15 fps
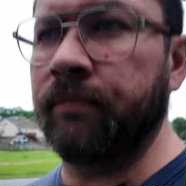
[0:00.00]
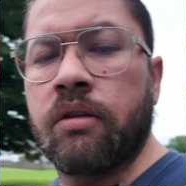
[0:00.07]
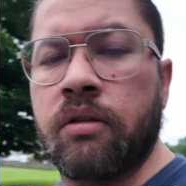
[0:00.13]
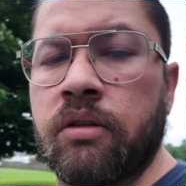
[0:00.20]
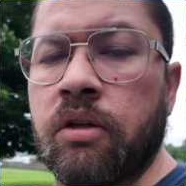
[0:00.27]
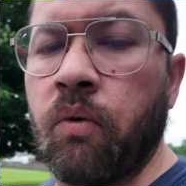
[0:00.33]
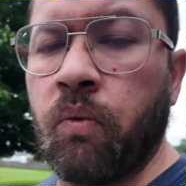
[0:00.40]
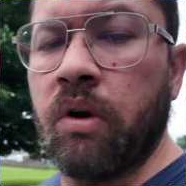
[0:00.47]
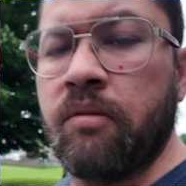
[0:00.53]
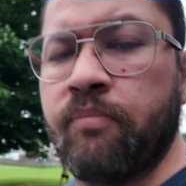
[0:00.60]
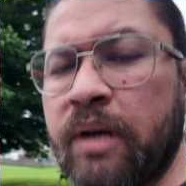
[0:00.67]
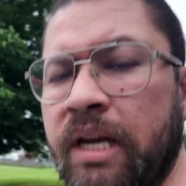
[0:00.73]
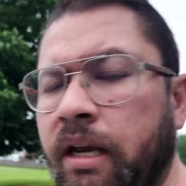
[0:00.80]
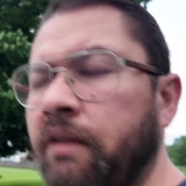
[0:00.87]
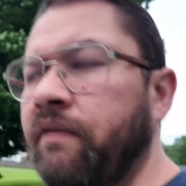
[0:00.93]
So one
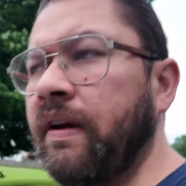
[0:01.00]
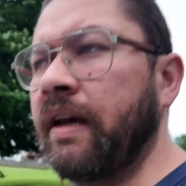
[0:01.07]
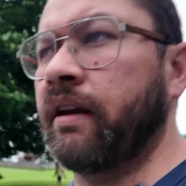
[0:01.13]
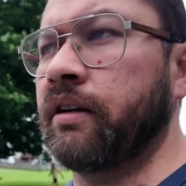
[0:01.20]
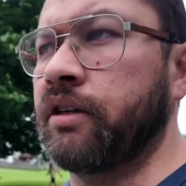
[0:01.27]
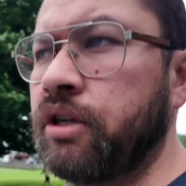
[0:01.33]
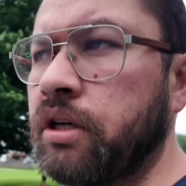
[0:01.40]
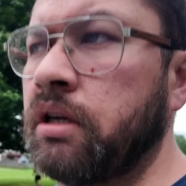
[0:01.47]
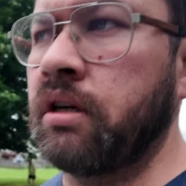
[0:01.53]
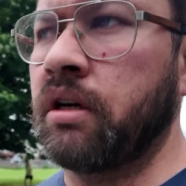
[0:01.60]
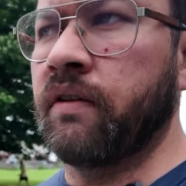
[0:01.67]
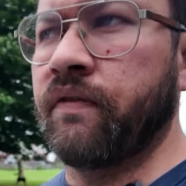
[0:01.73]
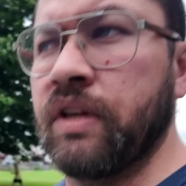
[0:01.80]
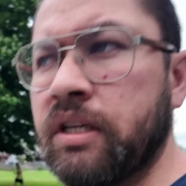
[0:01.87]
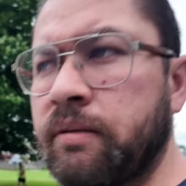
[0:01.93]
big advantage
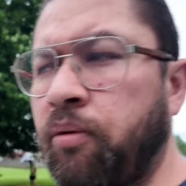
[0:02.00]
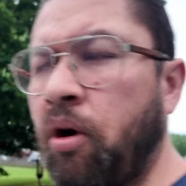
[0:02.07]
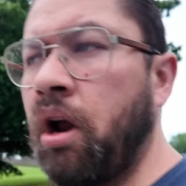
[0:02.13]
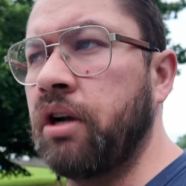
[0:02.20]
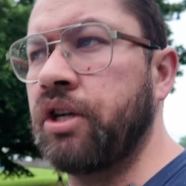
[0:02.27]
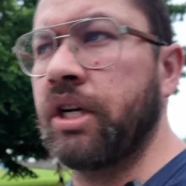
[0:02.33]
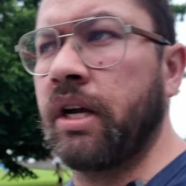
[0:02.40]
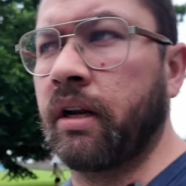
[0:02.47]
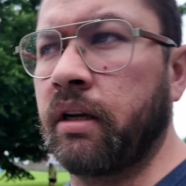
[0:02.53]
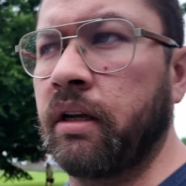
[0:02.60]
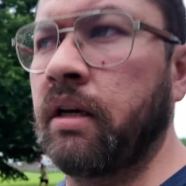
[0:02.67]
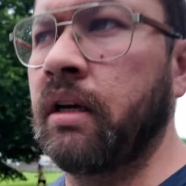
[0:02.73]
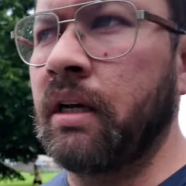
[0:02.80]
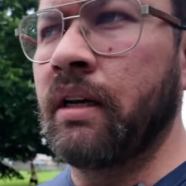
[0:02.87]
of this project